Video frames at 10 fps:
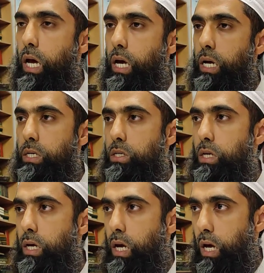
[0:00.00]
and
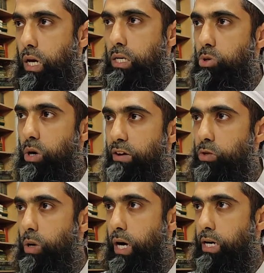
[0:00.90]
you have
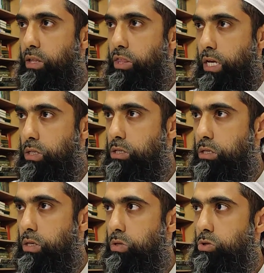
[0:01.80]
to hide
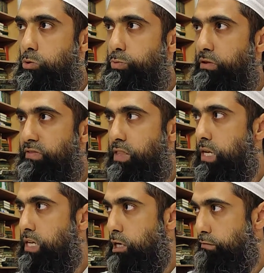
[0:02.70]
things to prevent
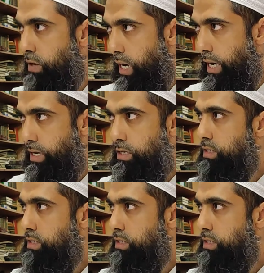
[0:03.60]
the evil eye.